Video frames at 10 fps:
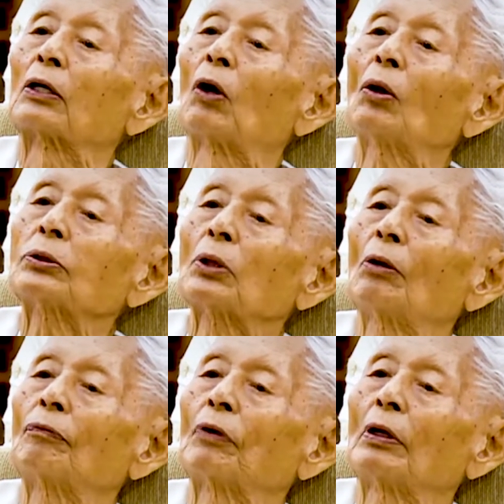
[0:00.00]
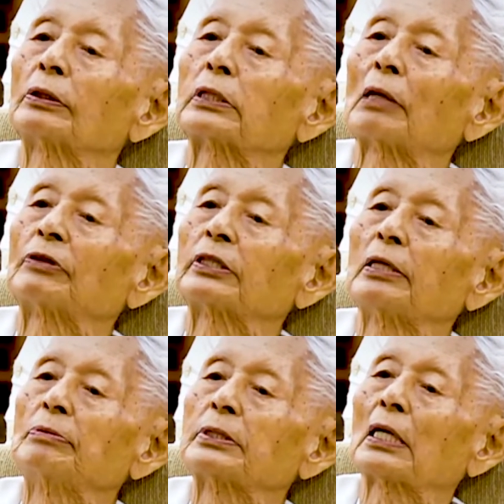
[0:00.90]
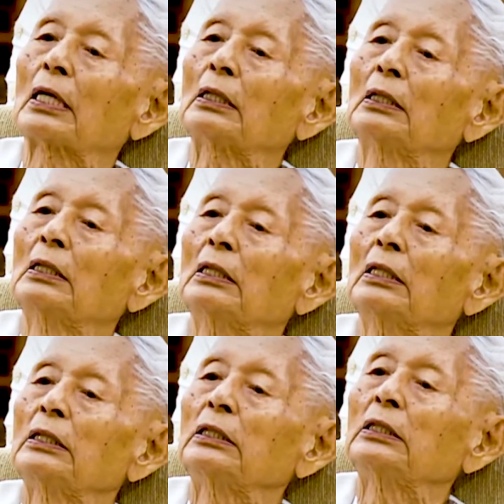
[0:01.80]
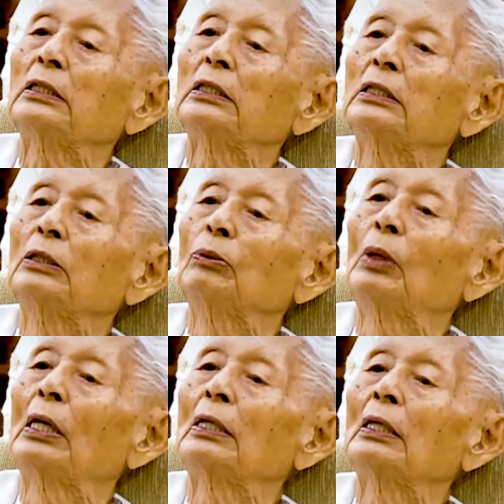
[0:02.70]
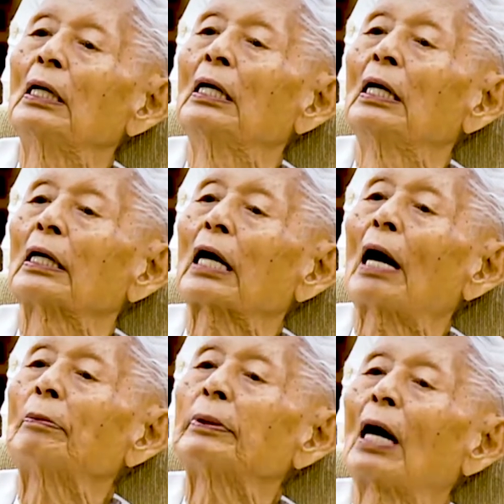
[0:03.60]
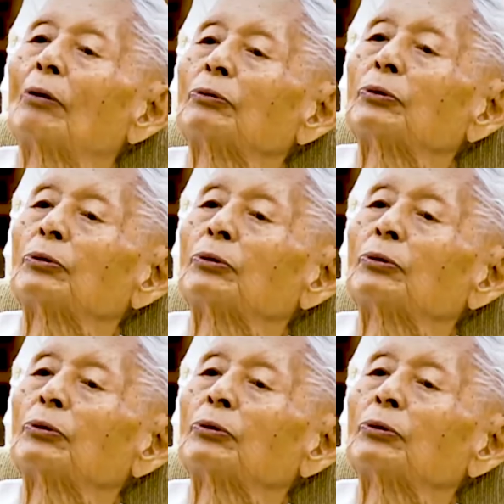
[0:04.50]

god of Pagoda, he will come down to